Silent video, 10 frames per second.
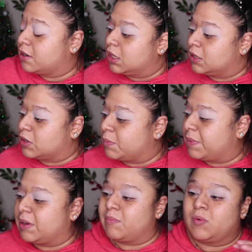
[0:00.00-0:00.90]
a little
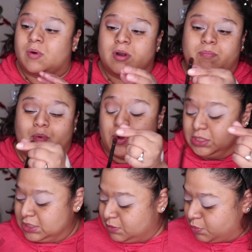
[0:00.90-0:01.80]
bit more
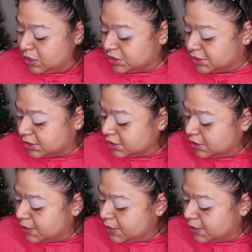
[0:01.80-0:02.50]
pointed brush